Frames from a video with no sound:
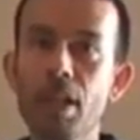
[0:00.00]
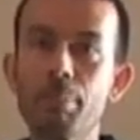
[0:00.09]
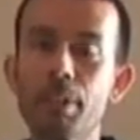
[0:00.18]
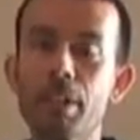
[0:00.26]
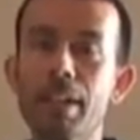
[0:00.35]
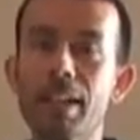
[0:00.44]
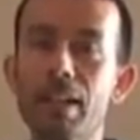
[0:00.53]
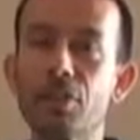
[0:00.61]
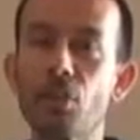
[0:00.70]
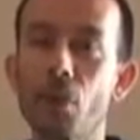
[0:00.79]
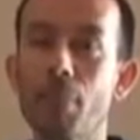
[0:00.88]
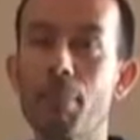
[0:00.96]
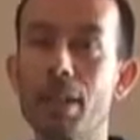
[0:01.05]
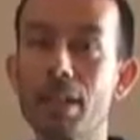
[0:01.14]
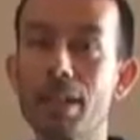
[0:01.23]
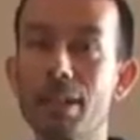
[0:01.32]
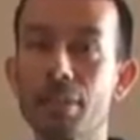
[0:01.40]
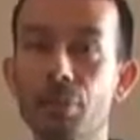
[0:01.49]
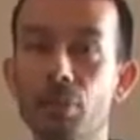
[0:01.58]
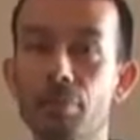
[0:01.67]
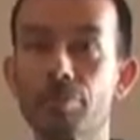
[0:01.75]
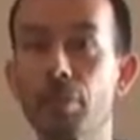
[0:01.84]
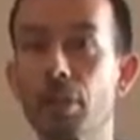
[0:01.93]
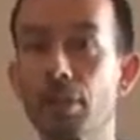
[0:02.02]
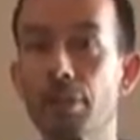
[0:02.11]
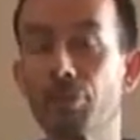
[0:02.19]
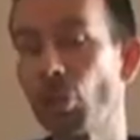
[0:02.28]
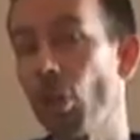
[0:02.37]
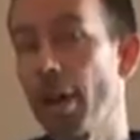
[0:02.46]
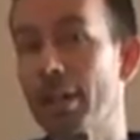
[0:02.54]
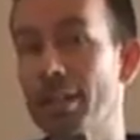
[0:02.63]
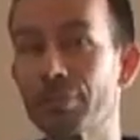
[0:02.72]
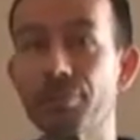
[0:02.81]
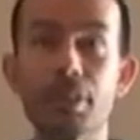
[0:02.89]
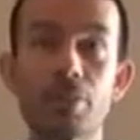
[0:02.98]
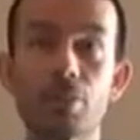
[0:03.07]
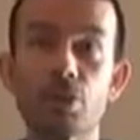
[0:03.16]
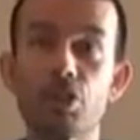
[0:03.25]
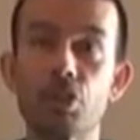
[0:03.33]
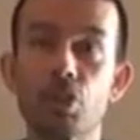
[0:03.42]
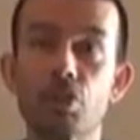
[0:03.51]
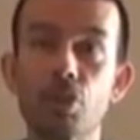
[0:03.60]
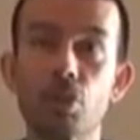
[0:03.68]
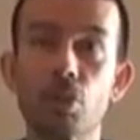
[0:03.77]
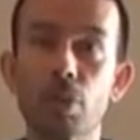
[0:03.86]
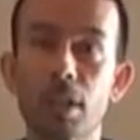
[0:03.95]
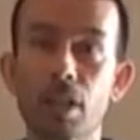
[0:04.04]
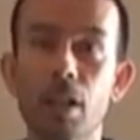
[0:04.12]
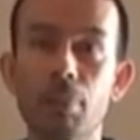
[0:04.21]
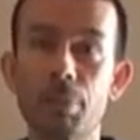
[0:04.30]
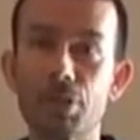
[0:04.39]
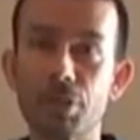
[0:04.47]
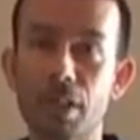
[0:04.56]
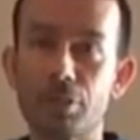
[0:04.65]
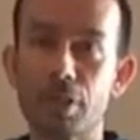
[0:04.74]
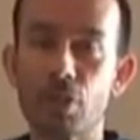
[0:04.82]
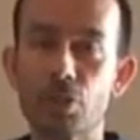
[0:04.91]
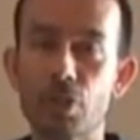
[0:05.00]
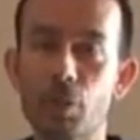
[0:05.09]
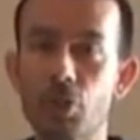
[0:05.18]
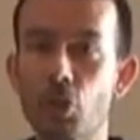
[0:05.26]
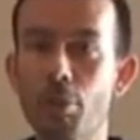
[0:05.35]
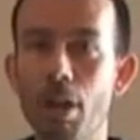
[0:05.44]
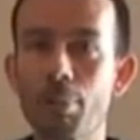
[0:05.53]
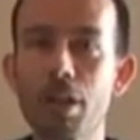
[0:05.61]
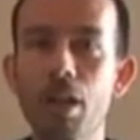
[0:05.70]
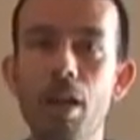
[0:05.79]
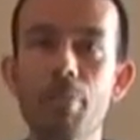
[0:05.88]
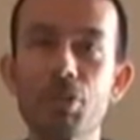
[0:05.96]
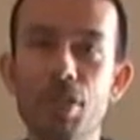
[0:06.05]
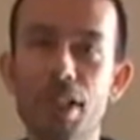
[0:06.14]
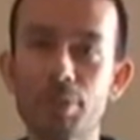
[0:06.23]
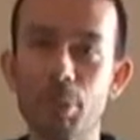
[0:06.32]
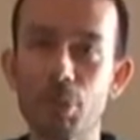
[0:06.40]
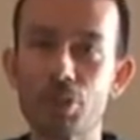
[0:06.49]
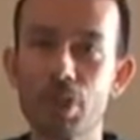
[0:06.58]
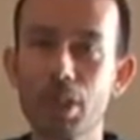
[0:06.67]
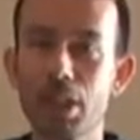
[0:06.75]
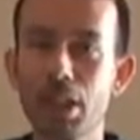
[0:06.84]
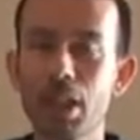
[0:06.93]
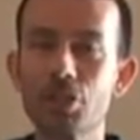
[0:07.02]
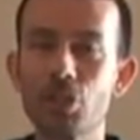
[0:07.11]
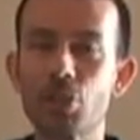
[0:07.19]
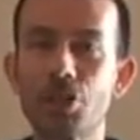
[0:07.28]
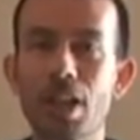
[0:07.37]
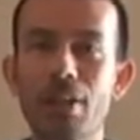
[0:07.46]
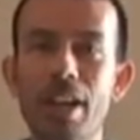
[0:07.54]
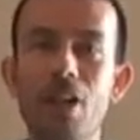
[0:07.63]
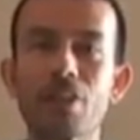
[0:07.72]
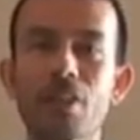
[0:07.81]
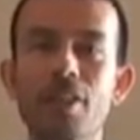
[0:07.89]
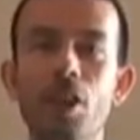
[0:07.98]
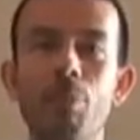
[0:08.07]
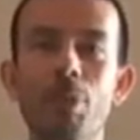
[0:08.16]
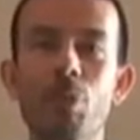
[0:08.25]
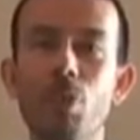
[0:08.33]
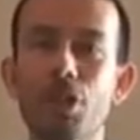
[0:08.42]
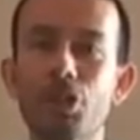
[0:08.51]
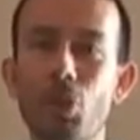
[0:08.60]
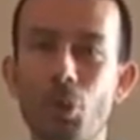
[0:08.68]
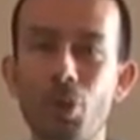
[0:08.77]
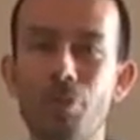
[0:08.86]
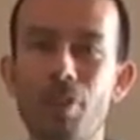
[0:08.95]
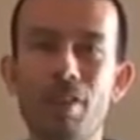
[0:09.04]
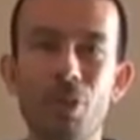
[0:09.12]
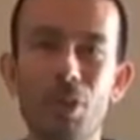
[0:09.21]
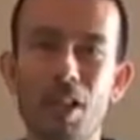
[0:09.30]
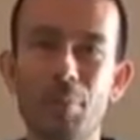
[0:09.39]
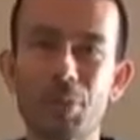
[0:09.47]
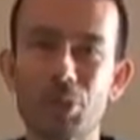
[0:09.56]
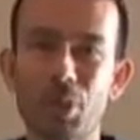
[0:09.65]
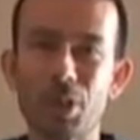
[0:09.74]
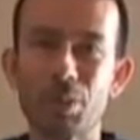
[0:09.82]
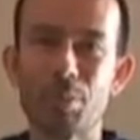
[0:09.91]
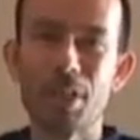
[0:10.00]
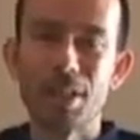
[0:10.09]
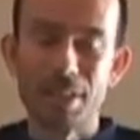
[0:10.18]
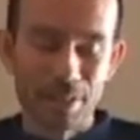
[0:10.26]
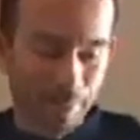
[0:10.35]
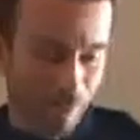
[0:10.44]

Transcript: But again, there are many different varieties and flavors that you can do in hummus out there. And some of you may be hummus experts, so shout out and tell me what your favorite hummus recipe is.